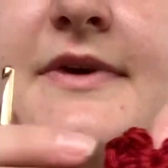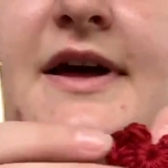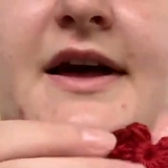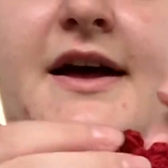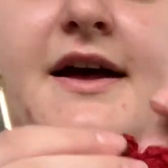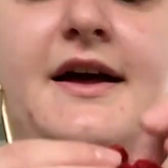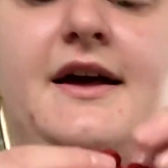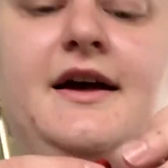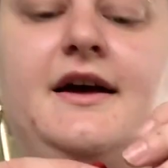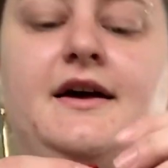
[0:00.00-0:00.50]

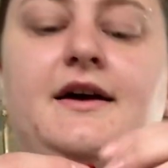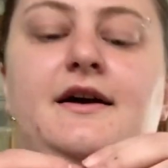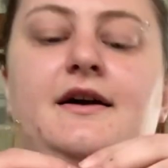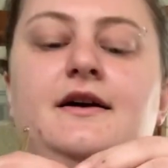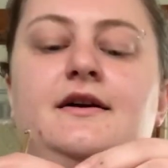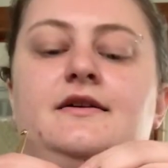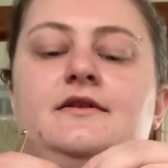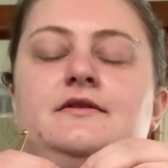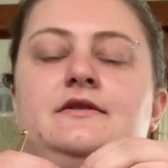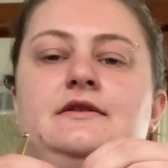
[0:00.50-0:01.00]
Haha.
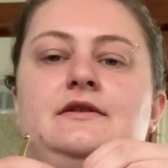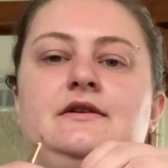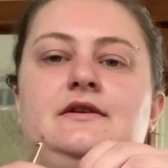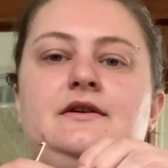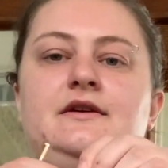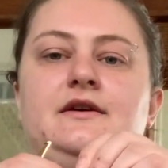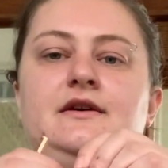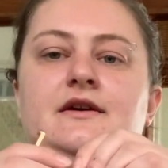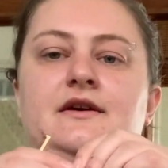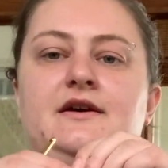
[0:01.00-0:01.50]

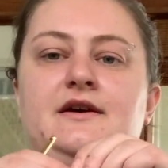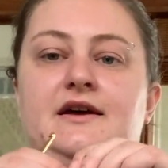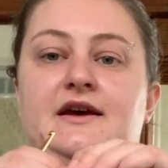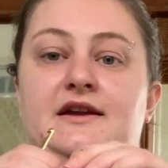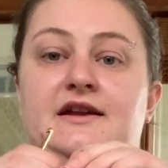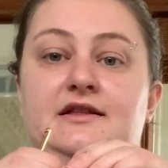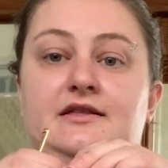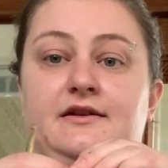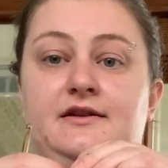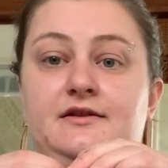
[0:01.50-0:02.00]
And
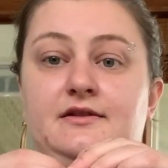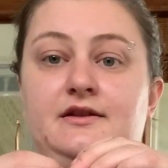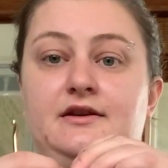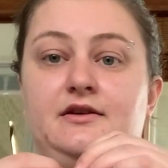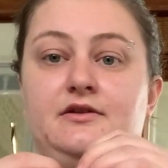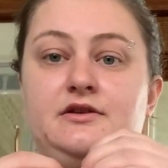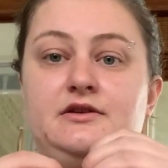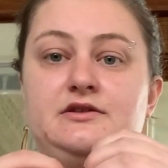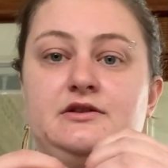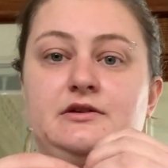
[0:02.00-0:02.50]
it literally
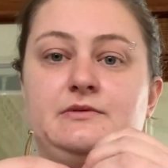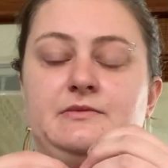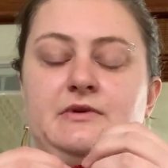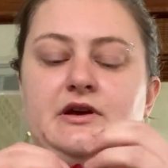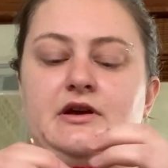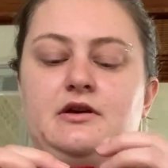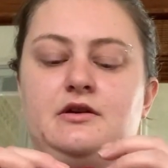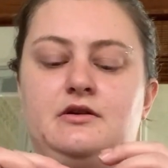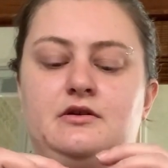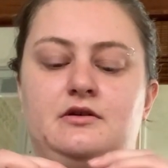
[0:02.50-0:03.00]
only took
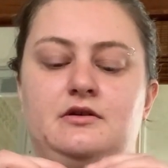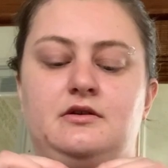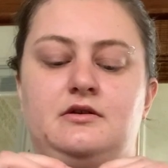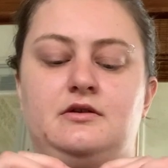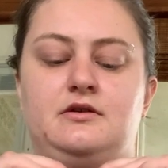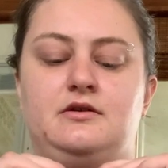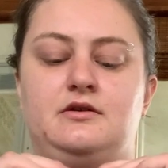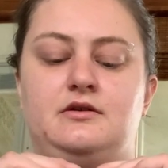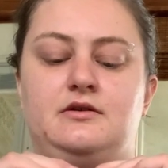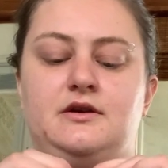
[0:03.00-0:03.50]
me
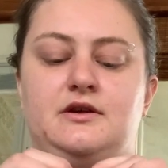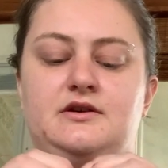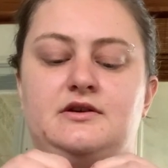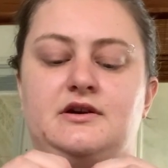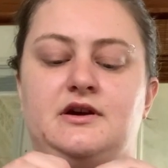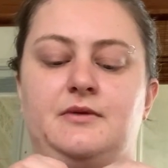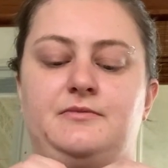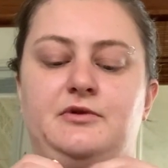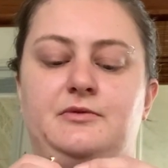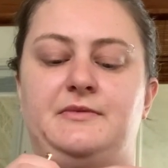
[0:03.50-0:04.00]
like
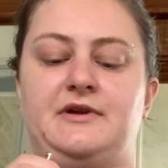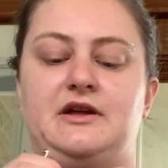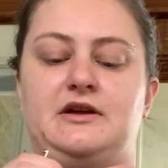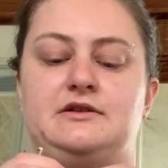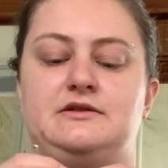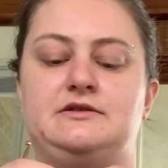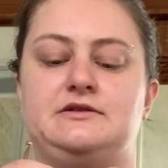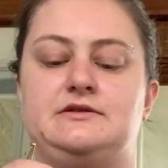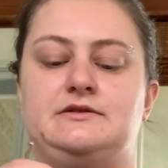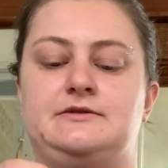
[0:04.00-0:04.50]
a couple
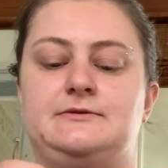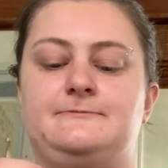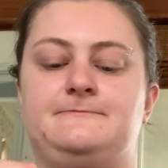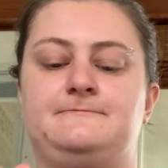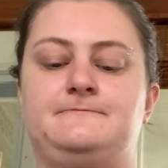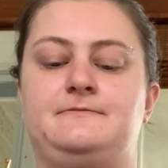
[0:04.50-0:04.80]
minutes.